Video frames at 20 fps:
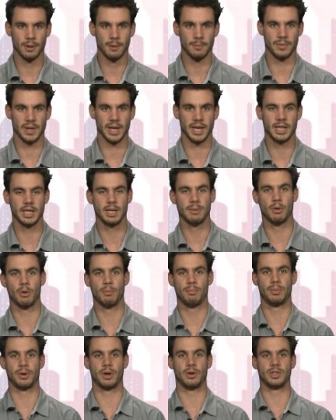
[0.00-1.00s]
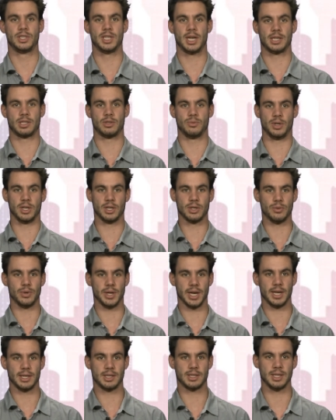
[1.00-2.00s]
The INDIMO project will
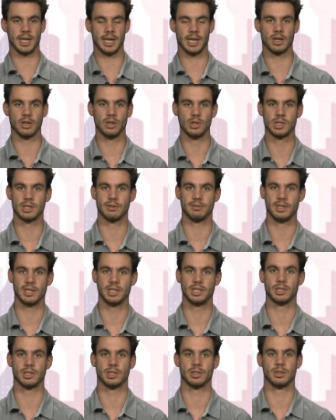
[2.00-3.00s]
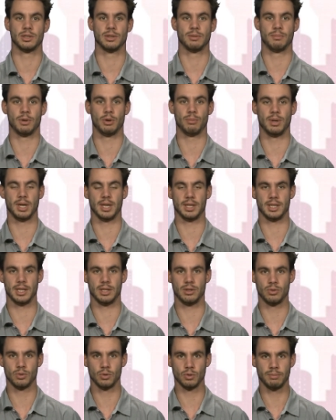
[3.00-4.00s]
create the Inclusive Digital Mobility
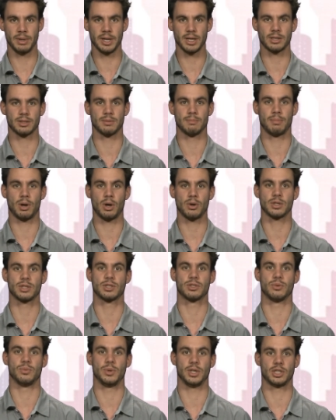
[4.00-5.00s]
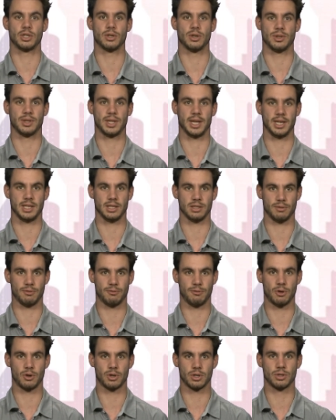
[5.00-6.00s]
Toolbox, which contains of
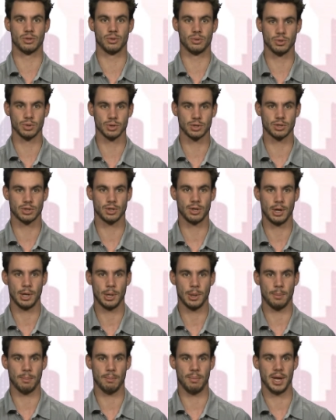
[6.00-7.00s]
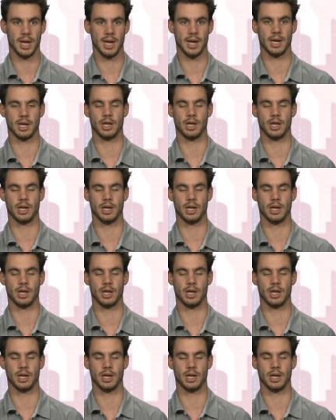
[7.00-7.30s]
4 tools, being